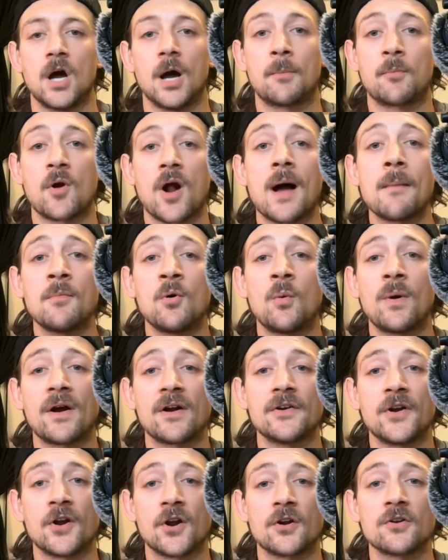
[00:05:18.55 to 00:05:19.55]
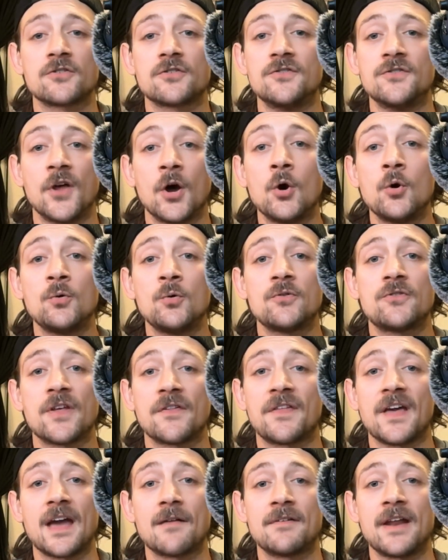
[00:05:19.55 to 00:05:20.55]
A problem-aware nurse knows
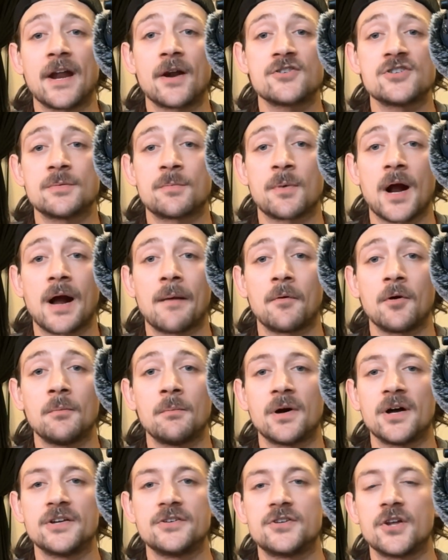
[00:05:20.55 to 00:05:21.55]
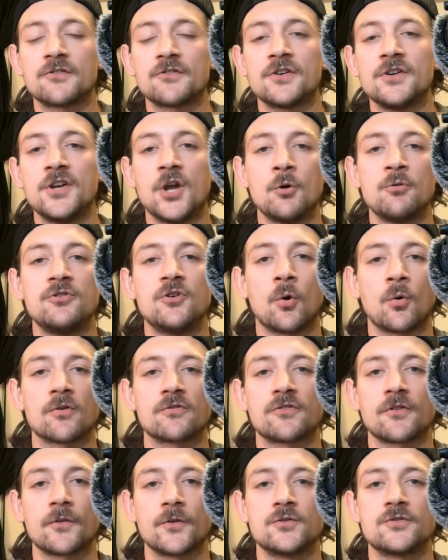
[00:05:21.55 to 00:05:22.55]
that they have an energy problem, but doesn't know your
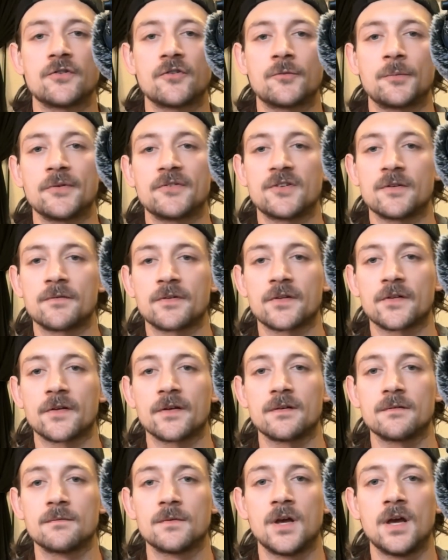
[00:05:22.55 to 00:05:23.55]
solution specifically.